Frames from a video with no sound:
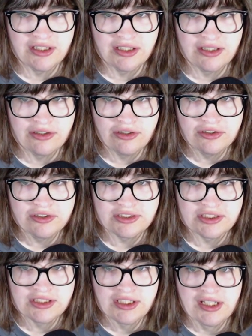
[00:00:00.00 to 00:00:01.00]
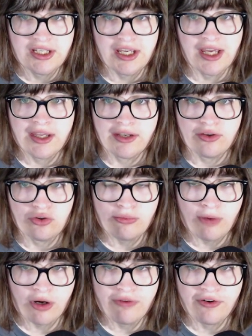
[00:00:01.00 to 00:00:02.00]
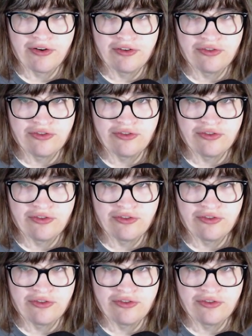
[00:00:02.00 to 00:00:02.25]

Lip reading: hertz, and your microphone is